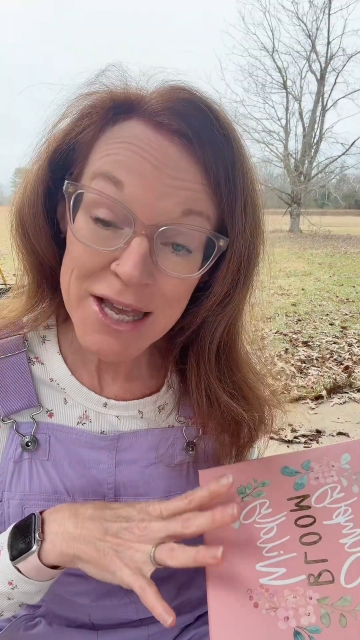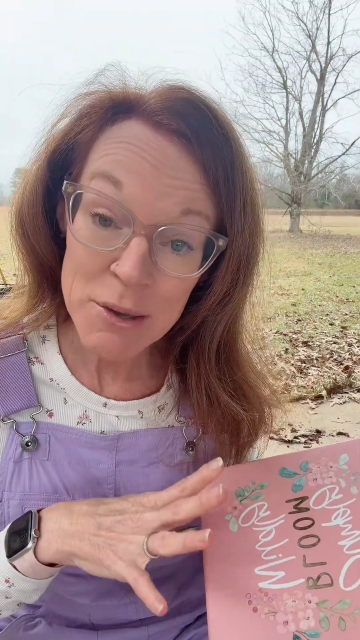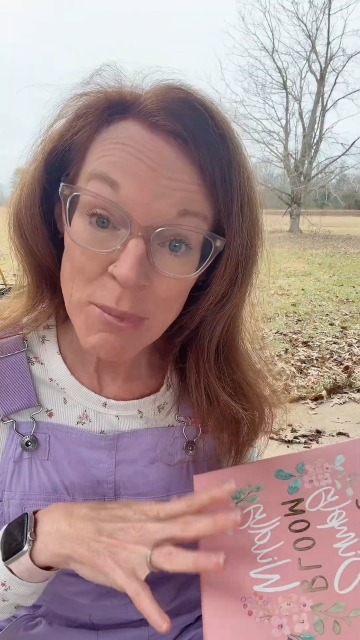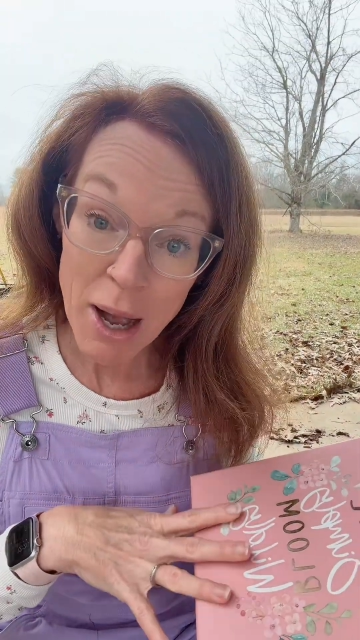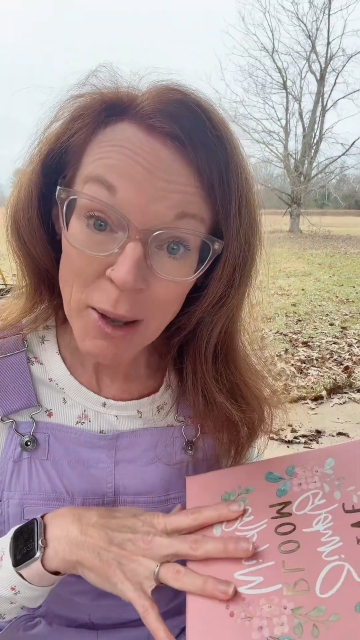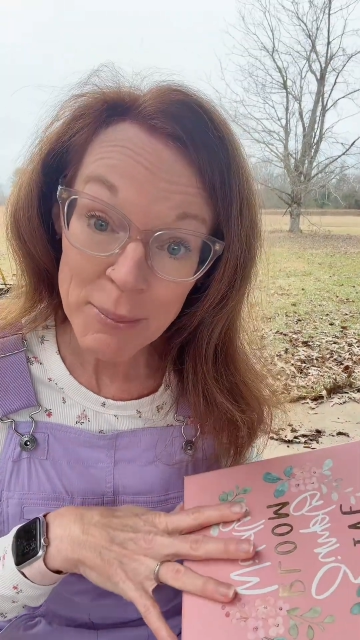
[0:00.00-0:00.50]
and
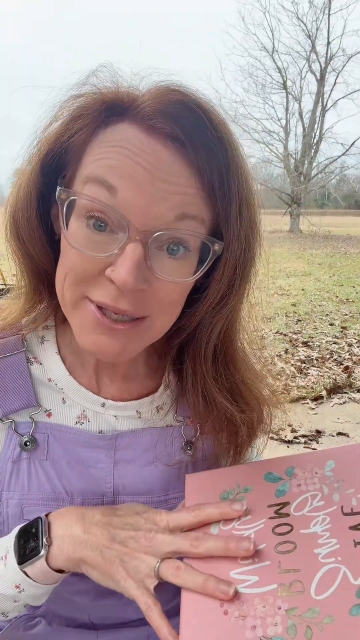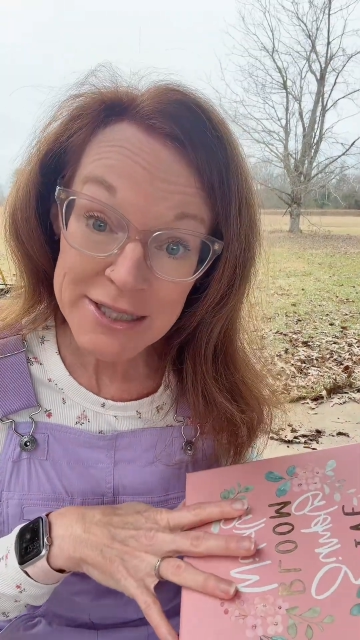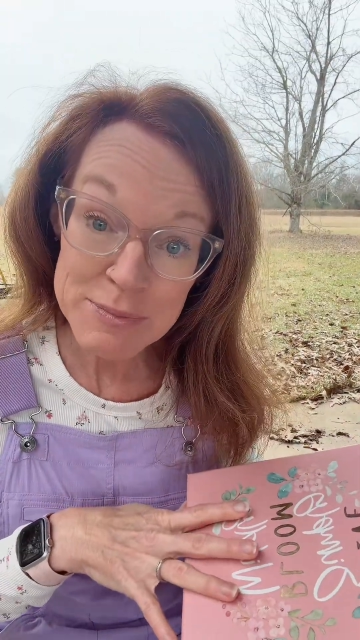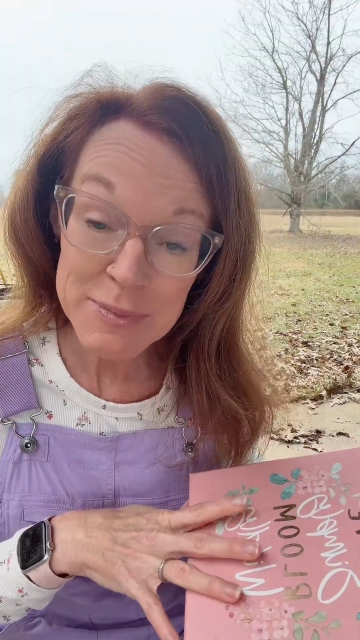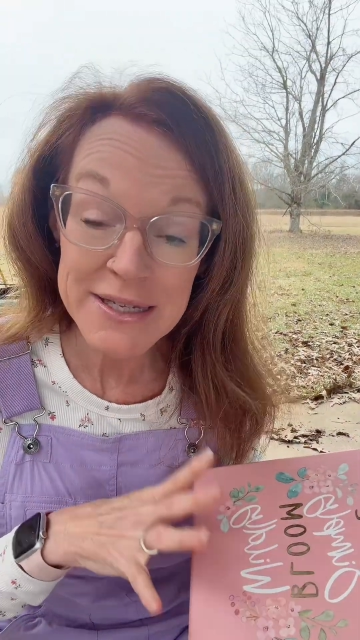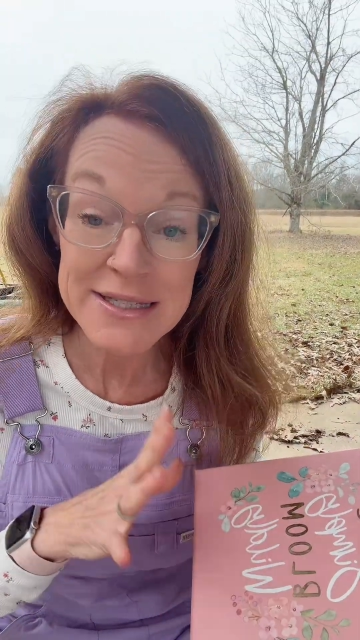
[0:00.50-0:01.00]
poppies
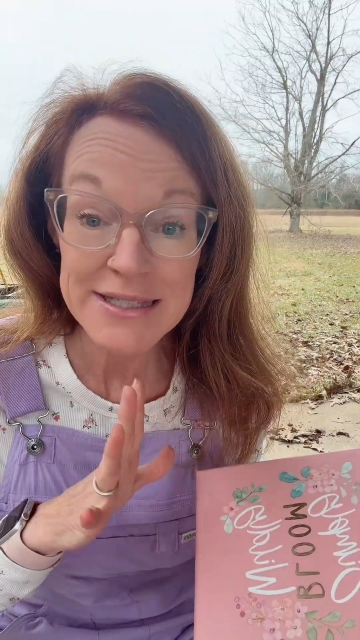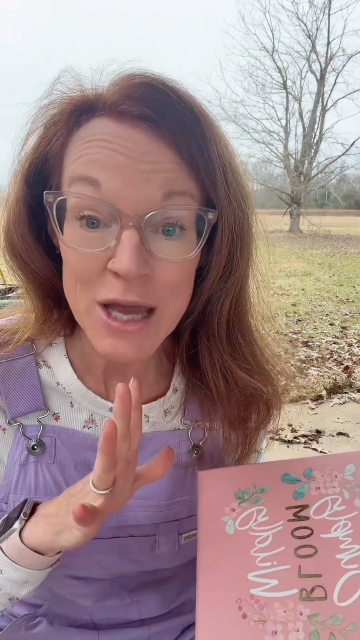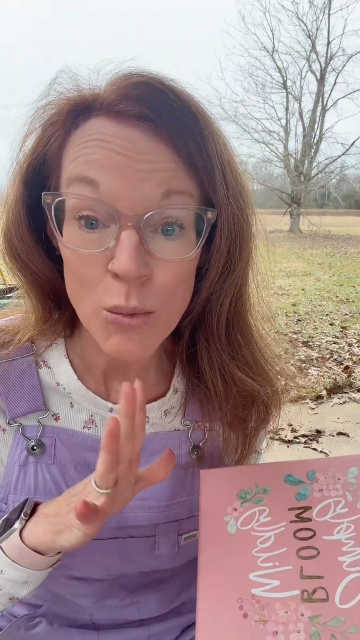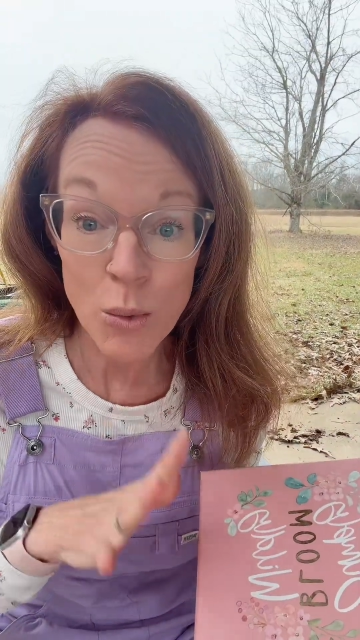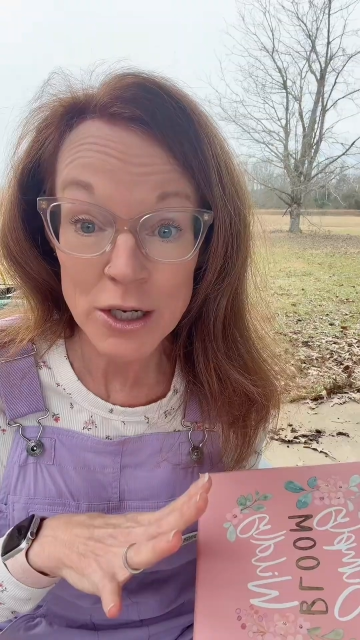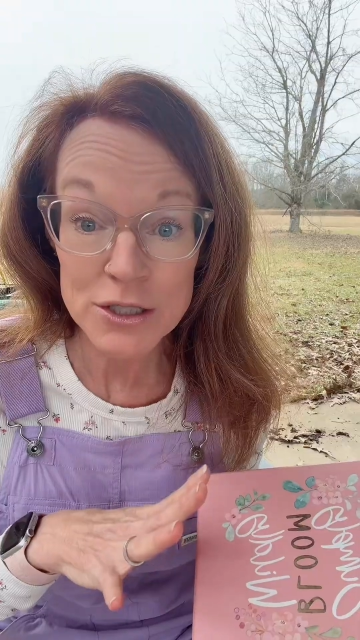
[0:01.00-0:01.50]
because
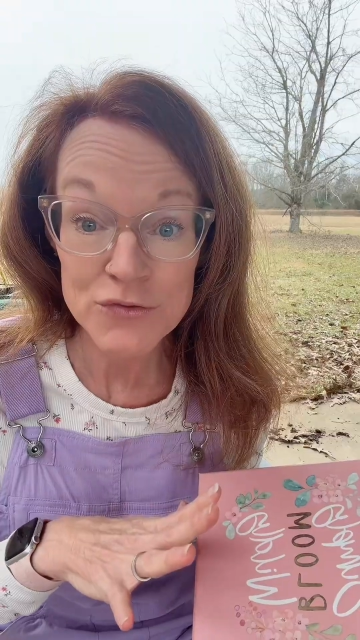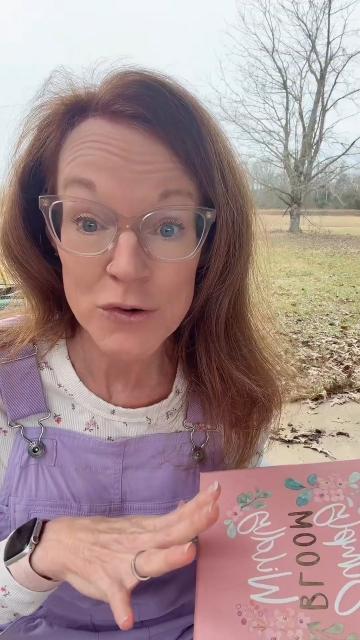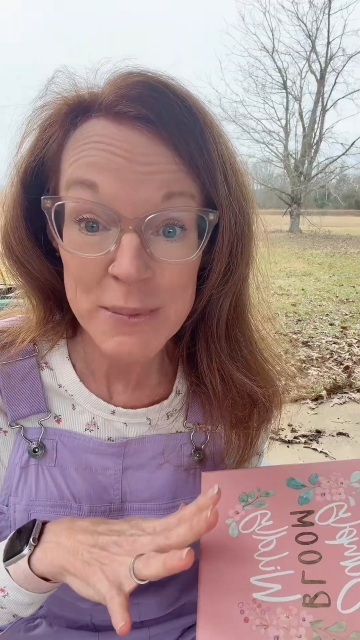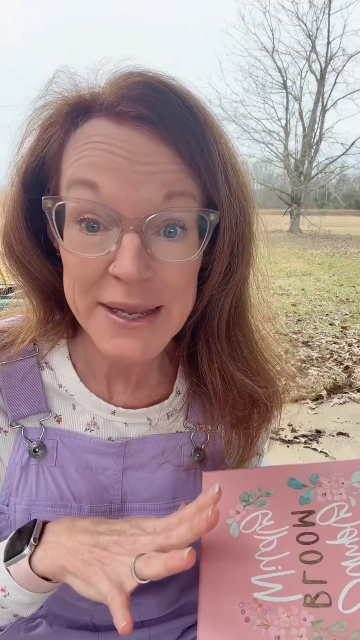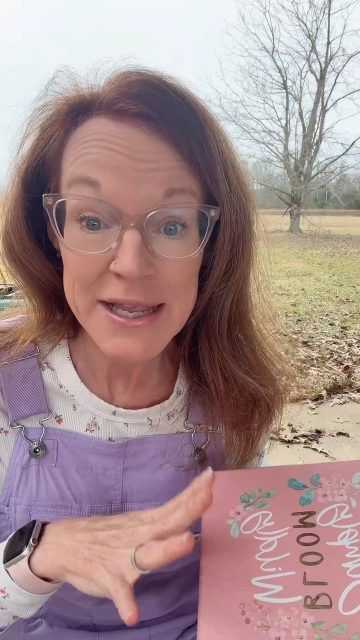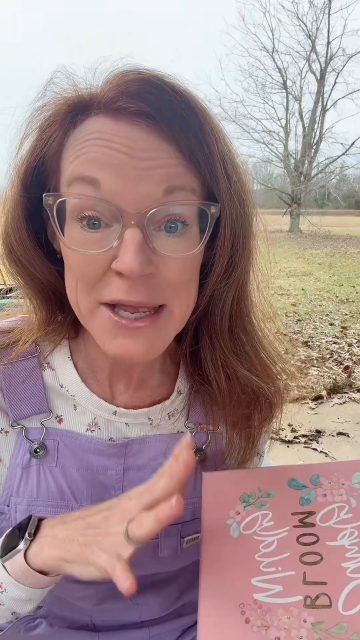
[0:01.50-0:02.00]
that works for
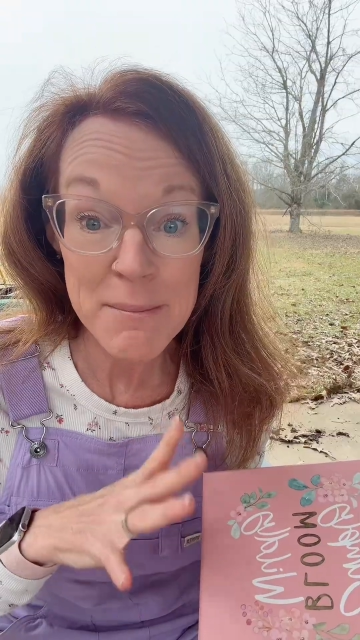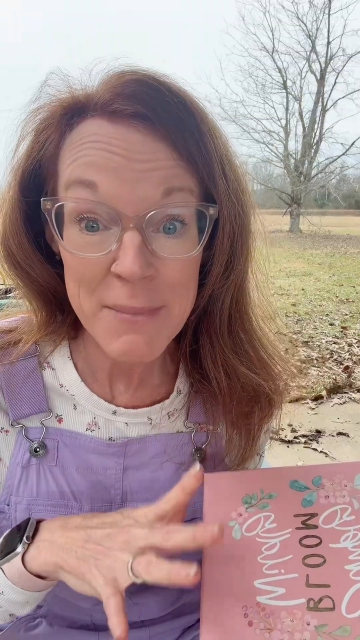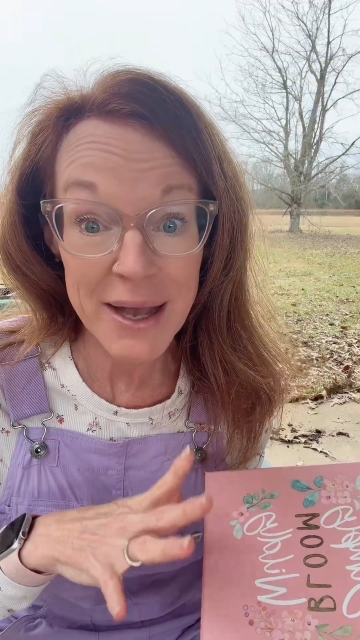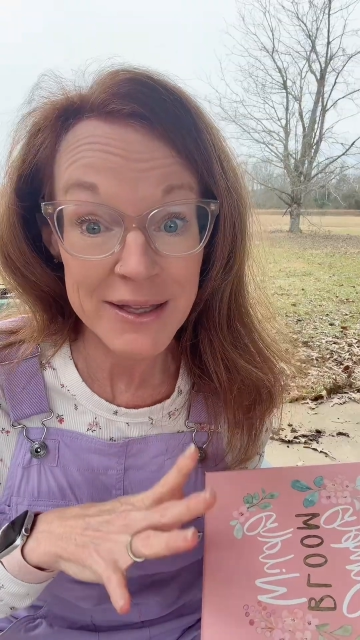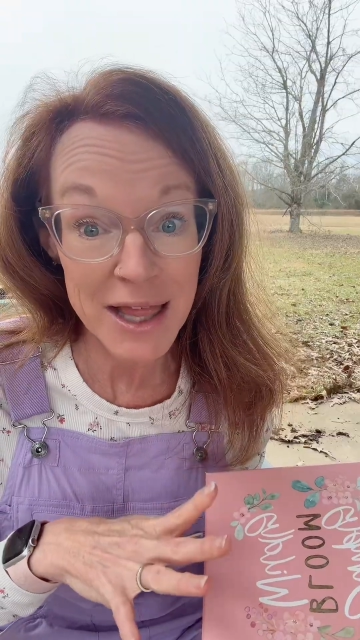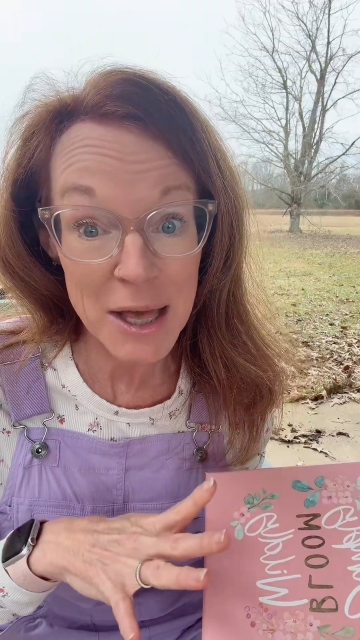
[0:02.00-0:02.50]
me in
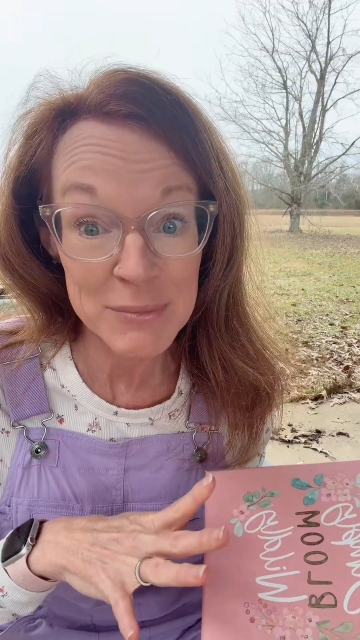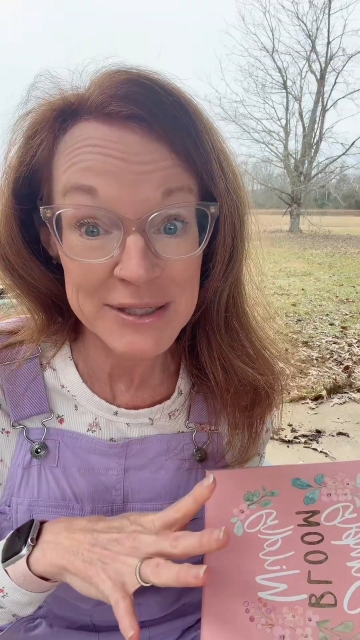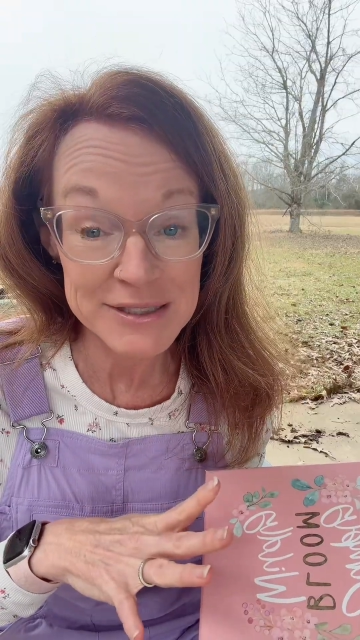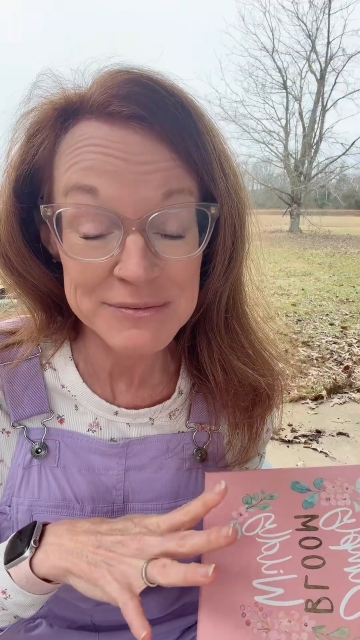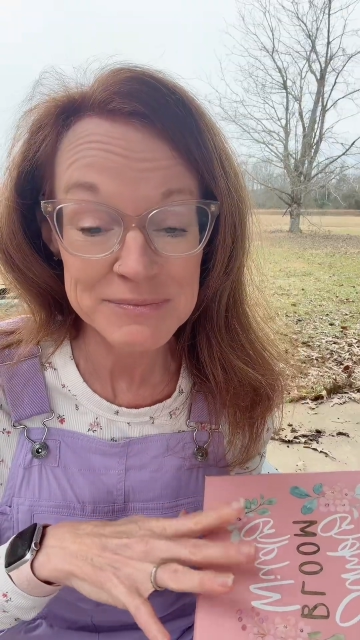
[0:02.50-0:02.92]
my climate.